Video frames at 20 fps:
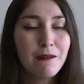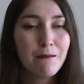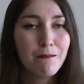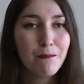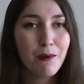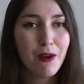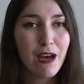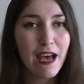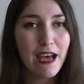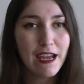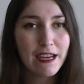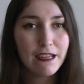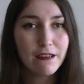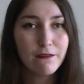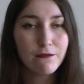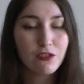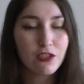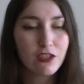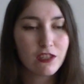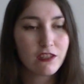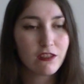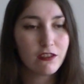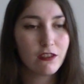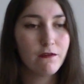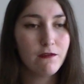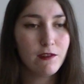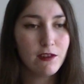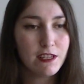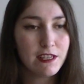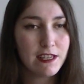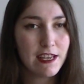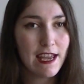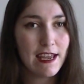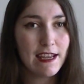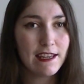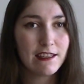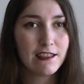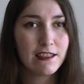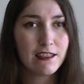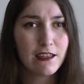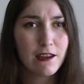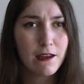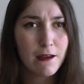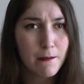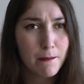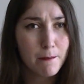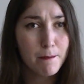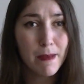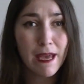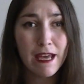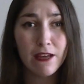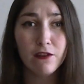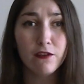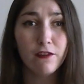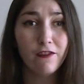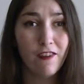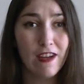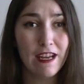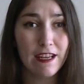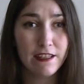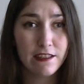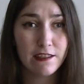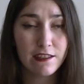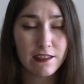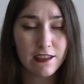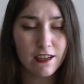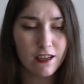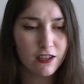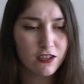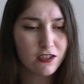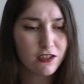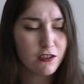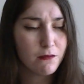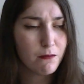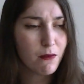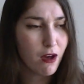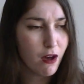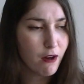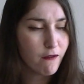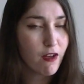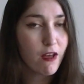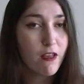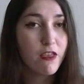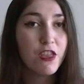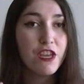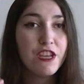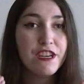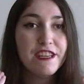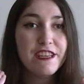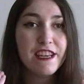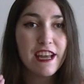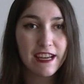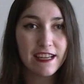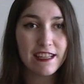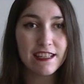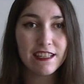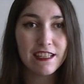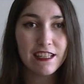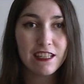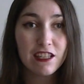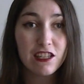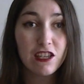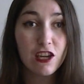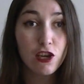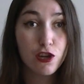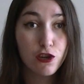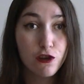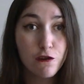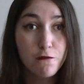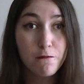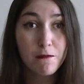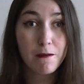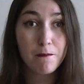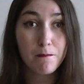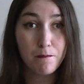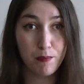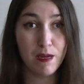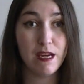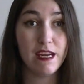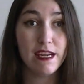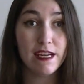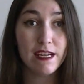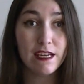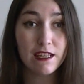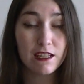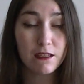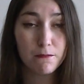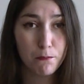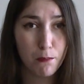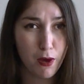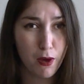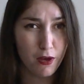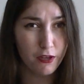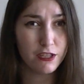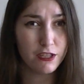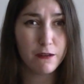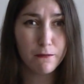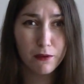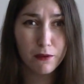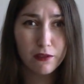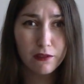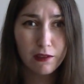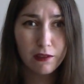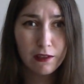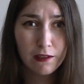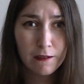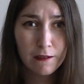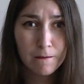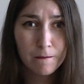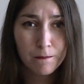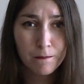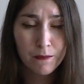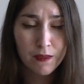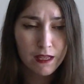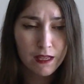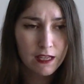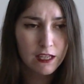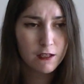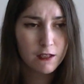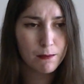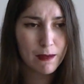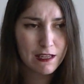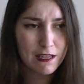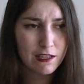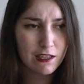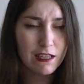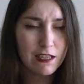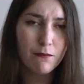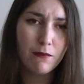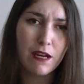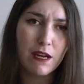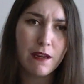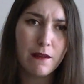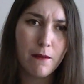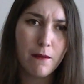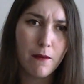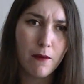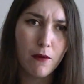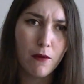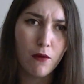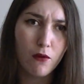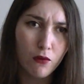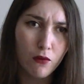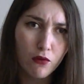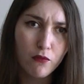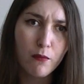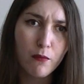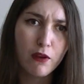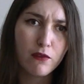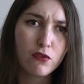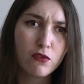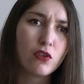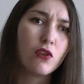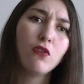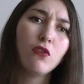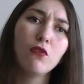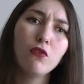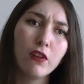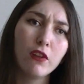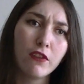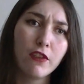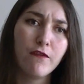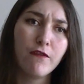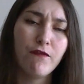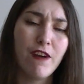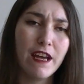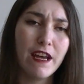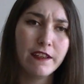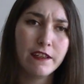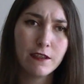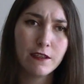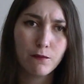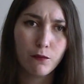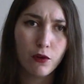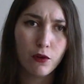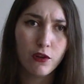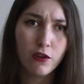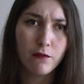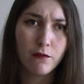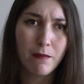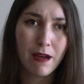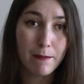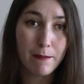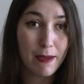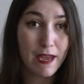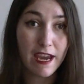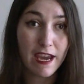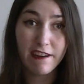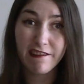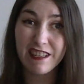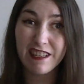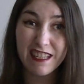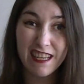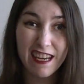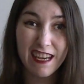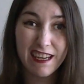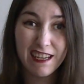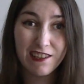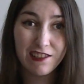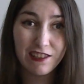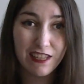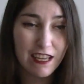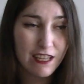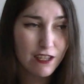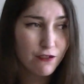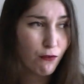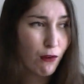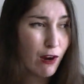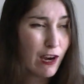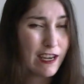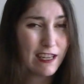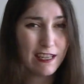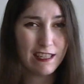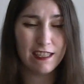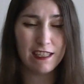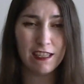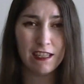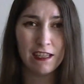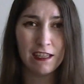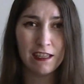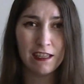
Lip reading: But I have discovered that metal fans are some of the nicest human beings possible, especially when almost all of the fans were my parents' age. That's right.